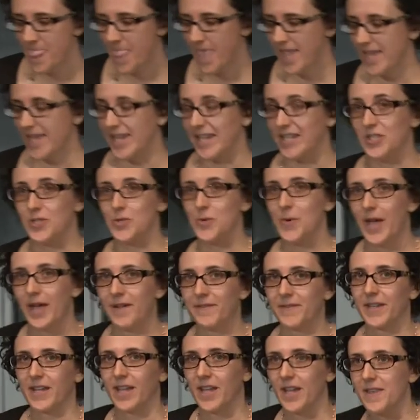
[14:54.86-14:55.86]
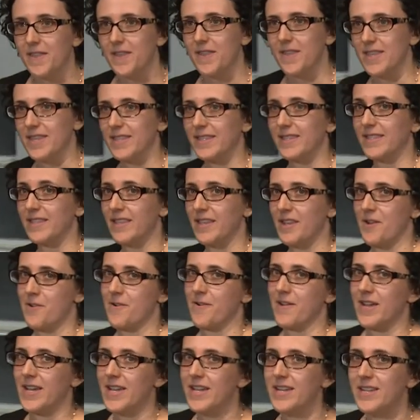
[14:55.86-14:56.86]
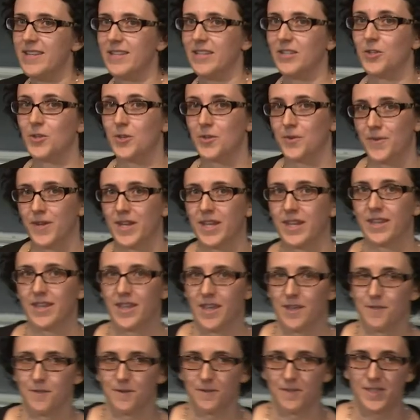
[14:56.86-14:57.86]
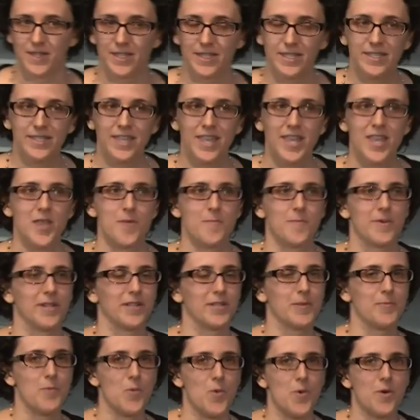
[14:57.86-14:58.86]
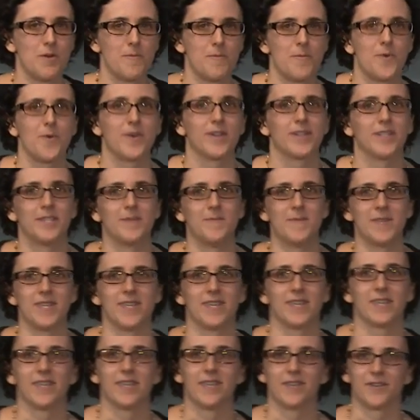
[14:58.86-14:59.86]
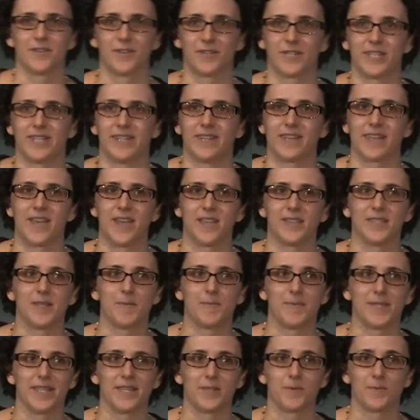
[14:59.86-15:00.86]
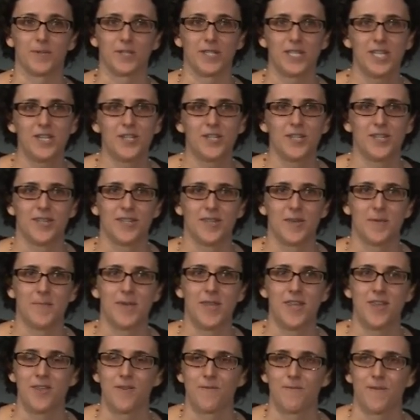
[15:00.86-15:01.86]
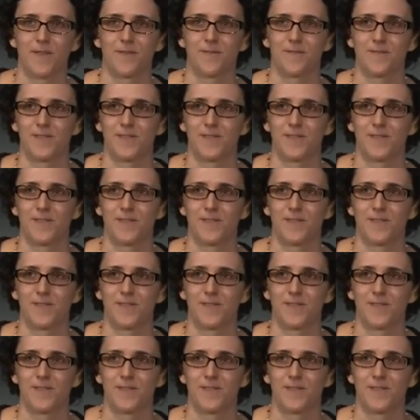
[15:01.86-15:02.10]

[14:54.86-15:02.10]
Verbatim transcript: And I do have to cut things later on and shrink other things, but it's more important to me that they understand the concepts as we're teaching them rather